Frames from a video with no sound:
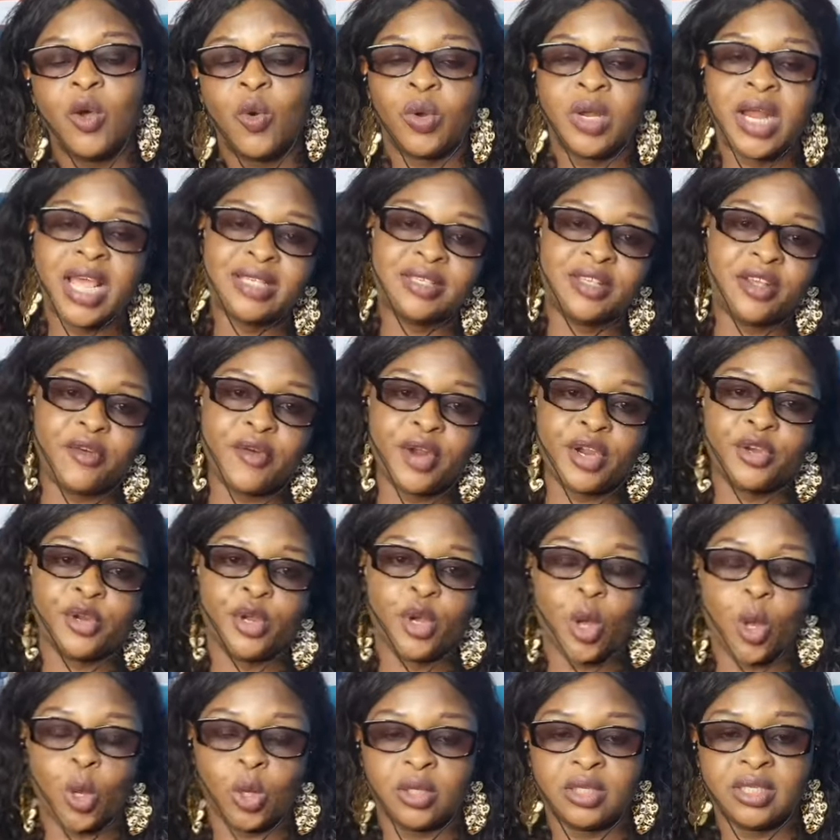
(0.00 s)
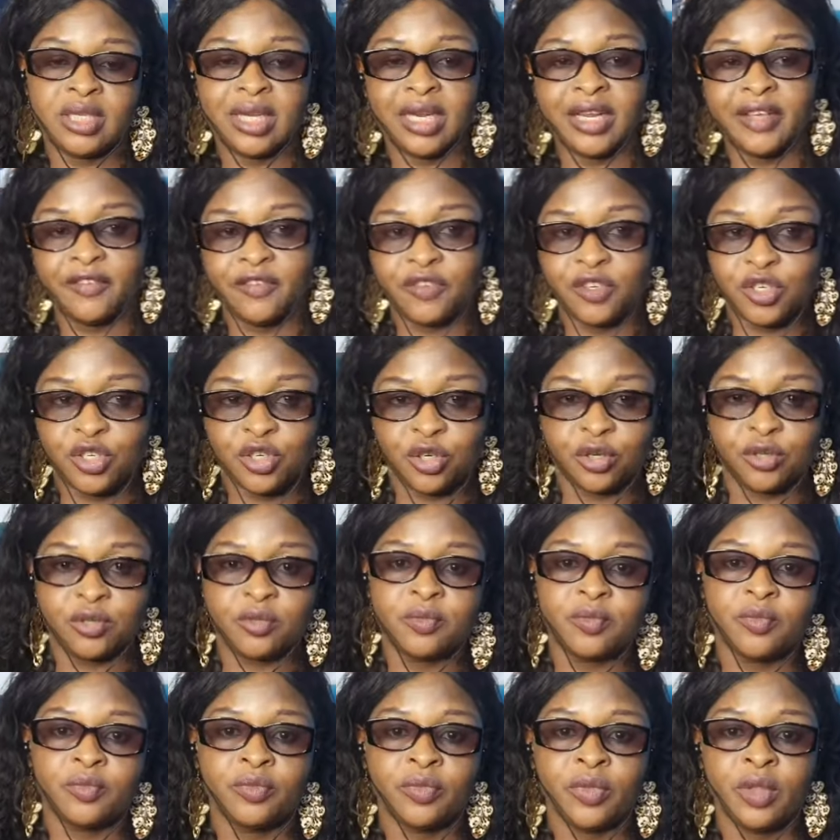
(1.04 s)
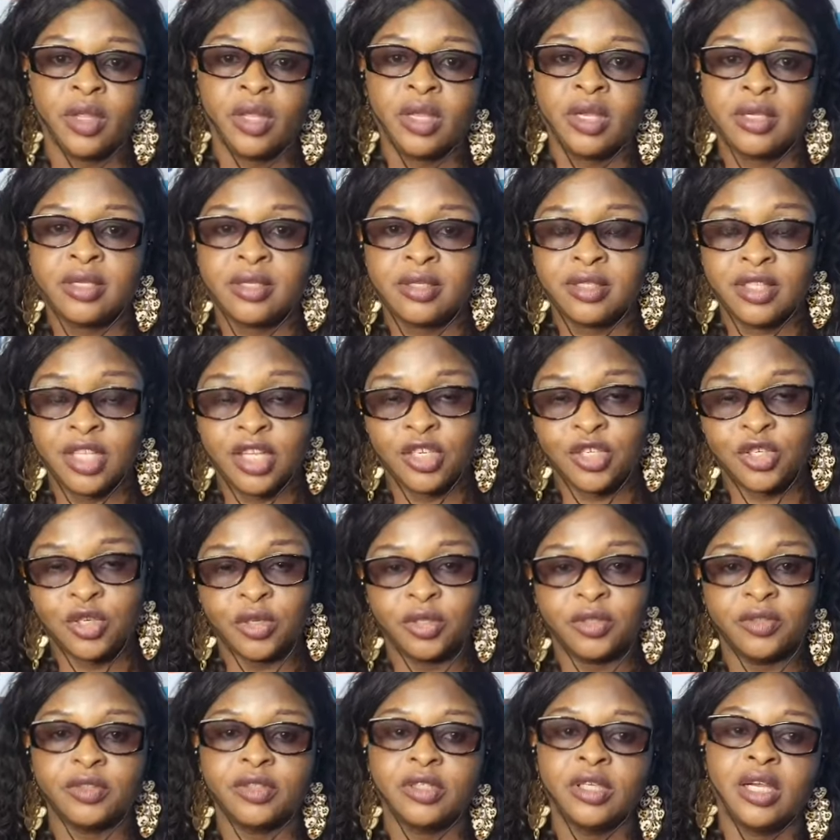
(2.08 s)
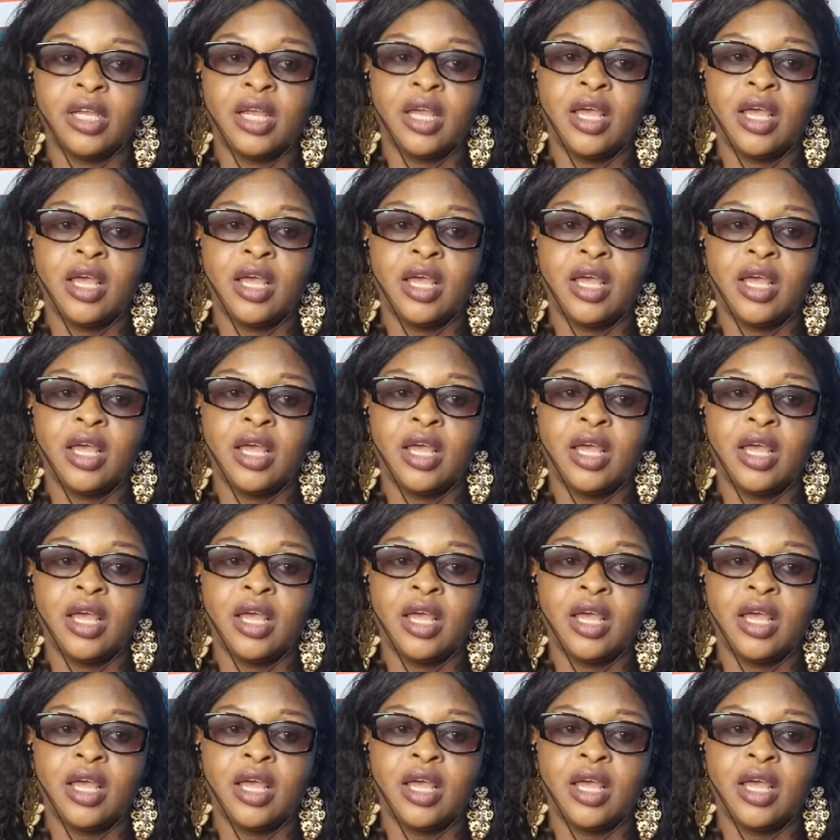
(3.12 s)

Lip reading: whether it's a radio or television station.